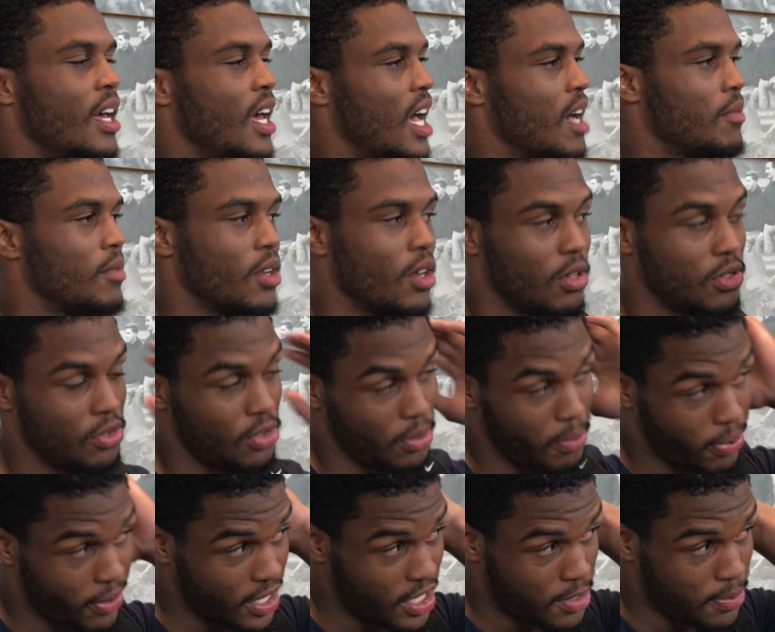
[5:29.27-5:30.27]
having to go through the
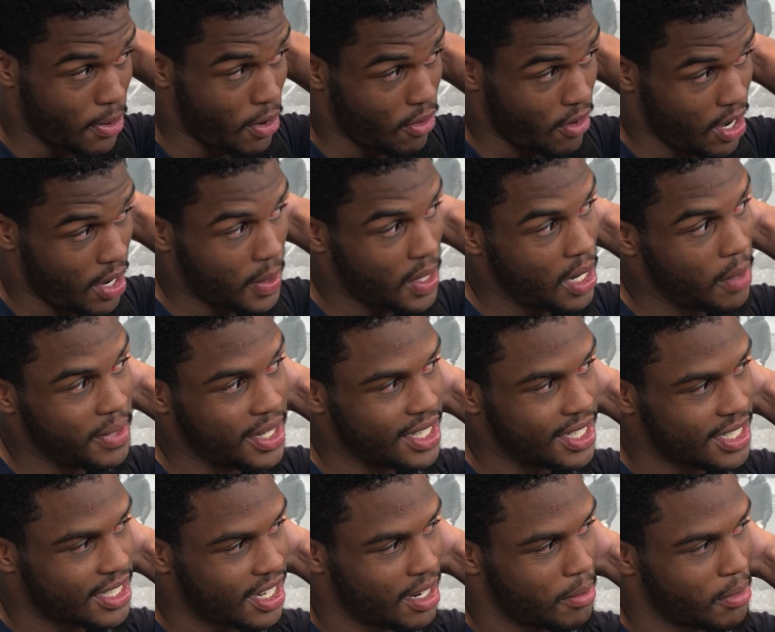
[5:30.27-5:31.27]
bridge program, coming in
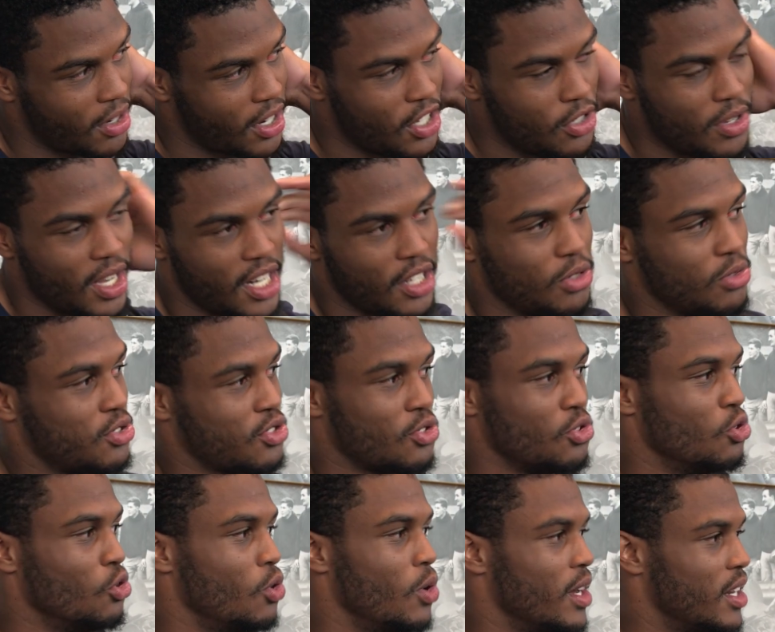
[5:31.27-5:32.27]
the summer, and you got to do
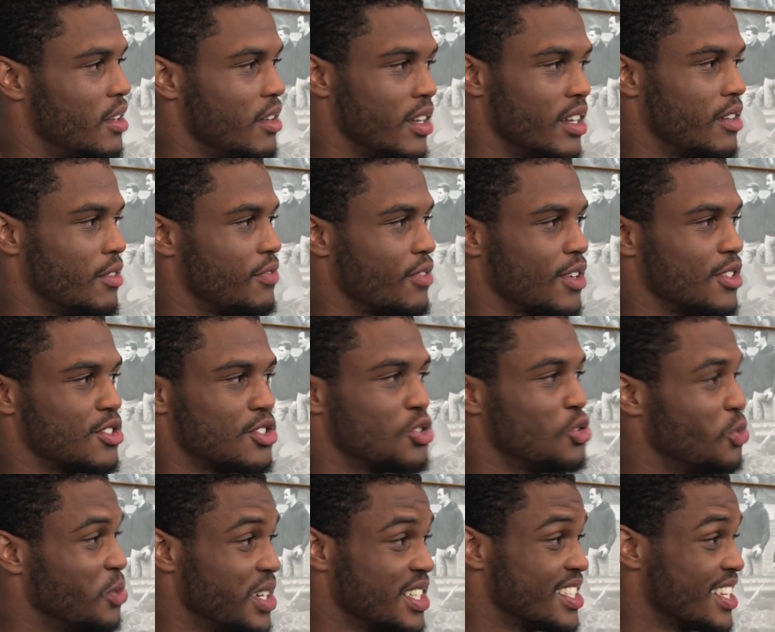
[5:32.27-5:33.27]
school in the first
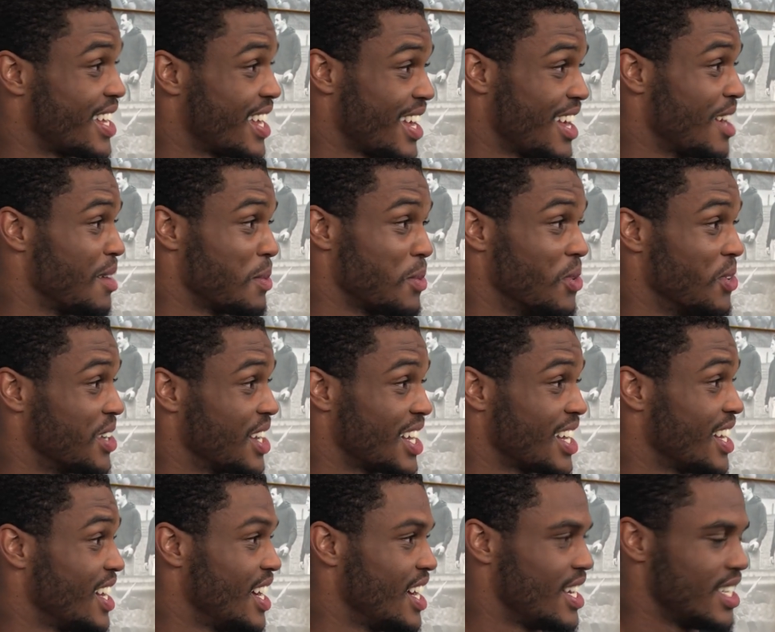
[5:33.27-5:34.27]
two weeks of camp, going to
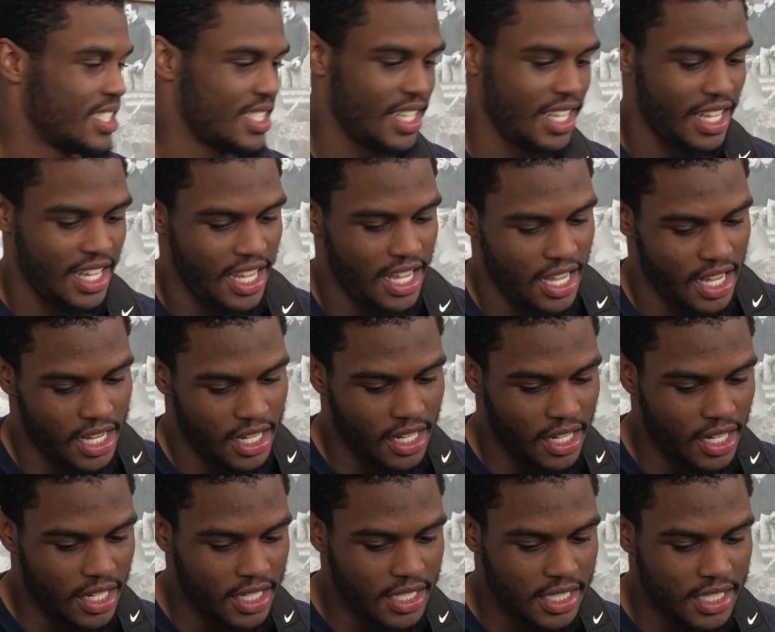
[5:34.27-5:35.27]
class, and
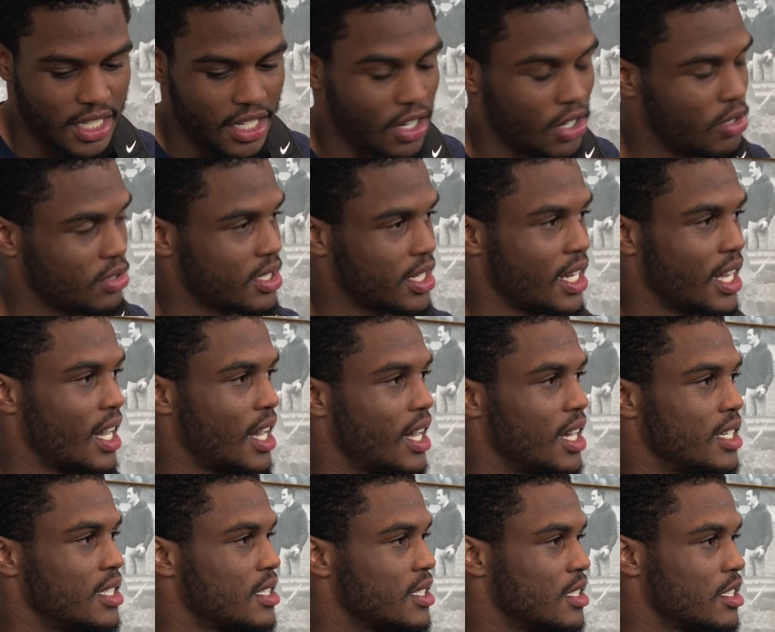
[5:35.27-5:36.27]
uh, to see those
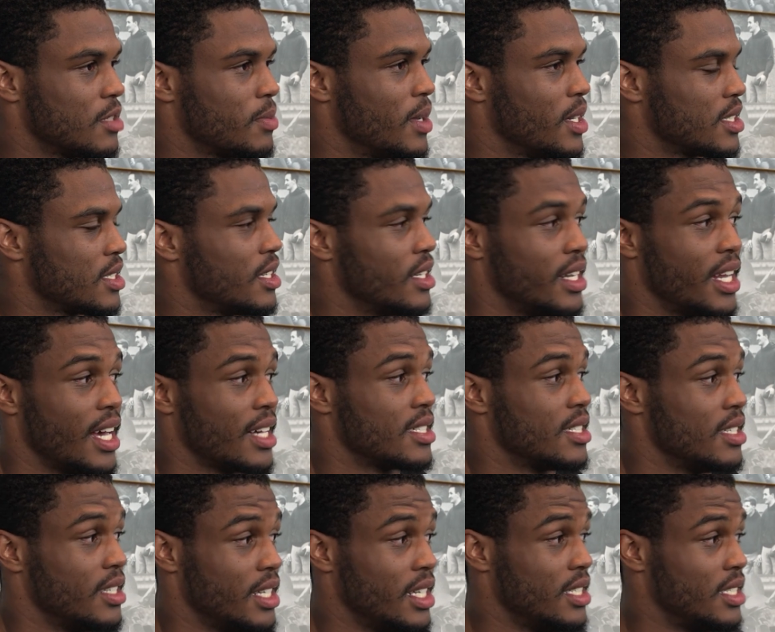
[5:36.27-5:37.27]
guys, especially
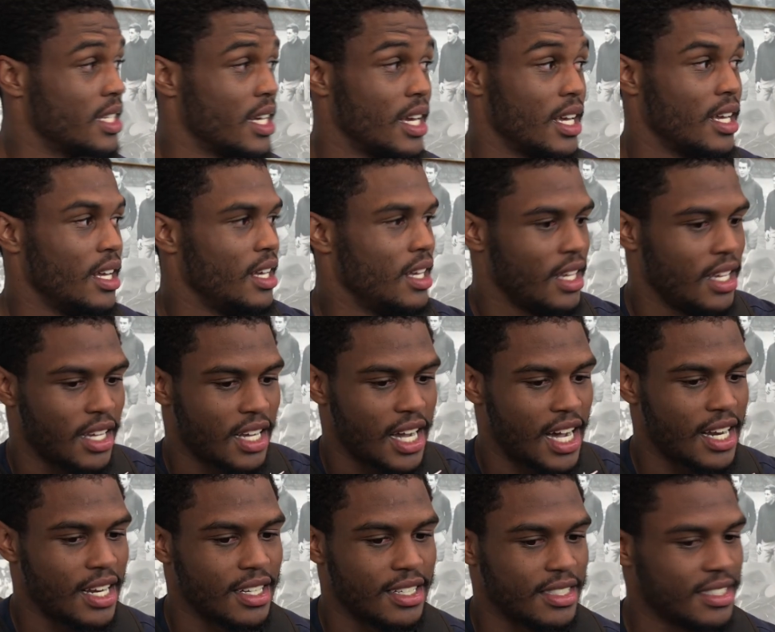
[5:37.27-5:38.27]
Dax and DJ,
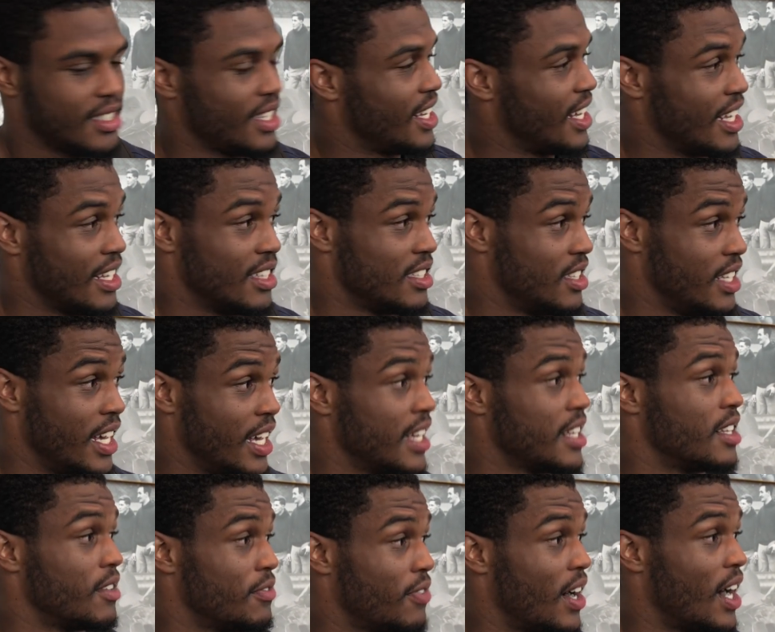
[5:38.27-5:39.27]
kind of
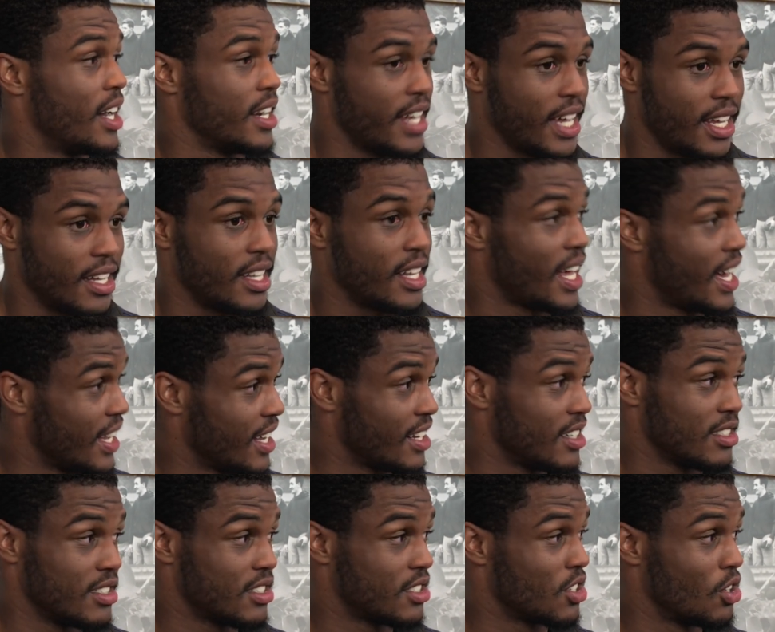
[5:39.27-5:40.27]
hit find that light
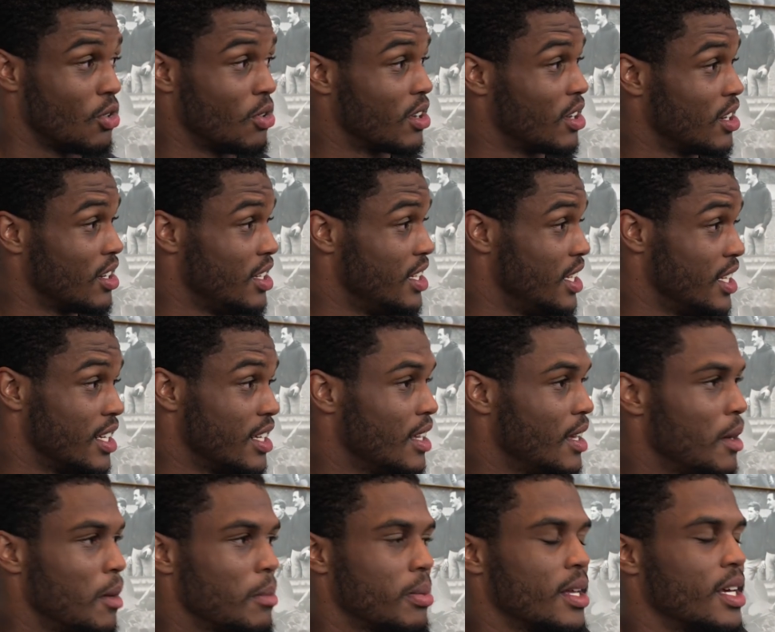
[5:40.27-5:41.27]
so early and
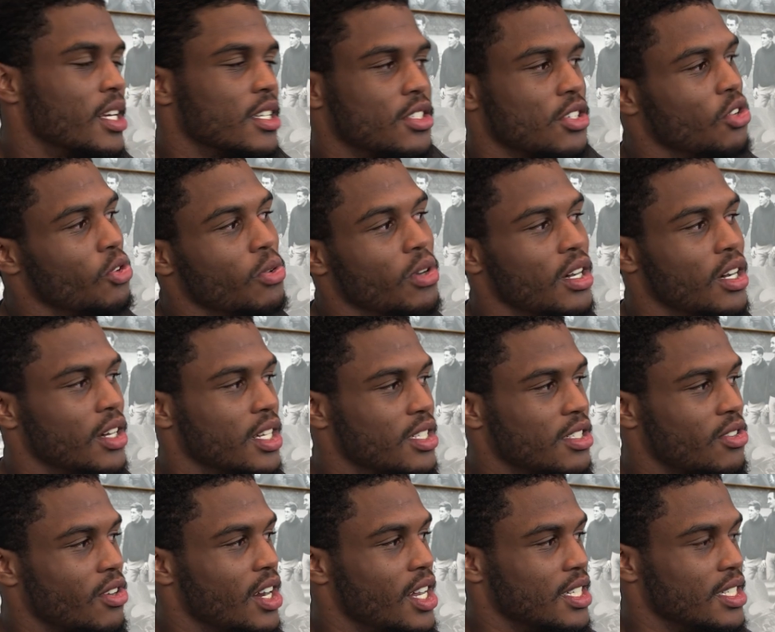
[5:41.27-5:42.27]
playing so well.
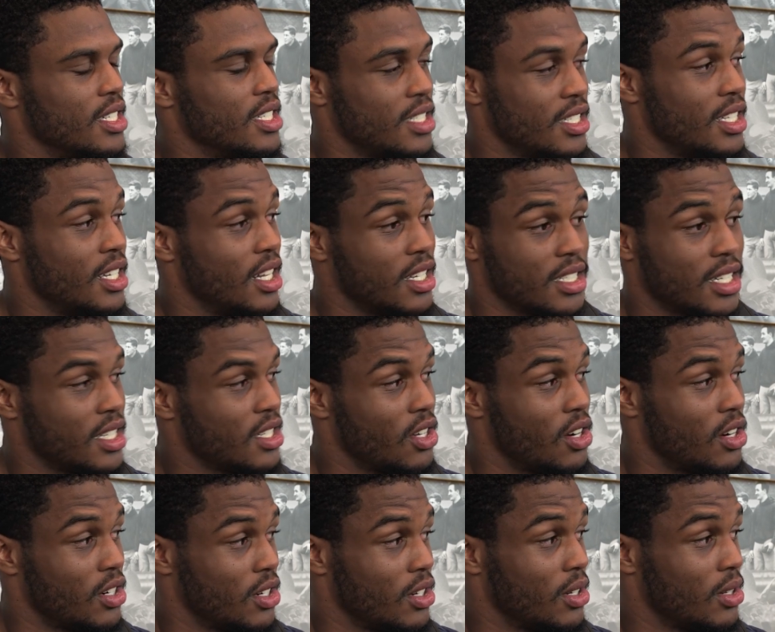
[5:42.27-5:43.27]
It's crazy to see because that's
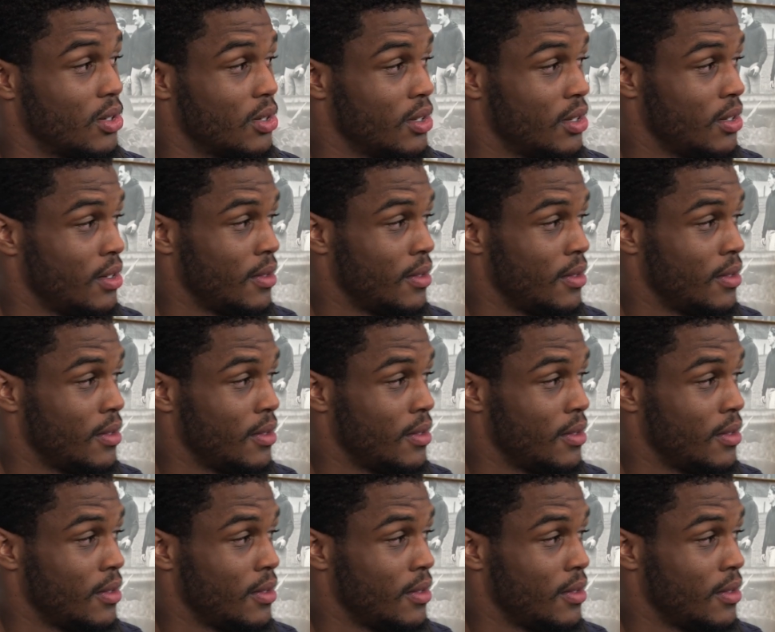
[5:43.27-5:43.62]
hard to do.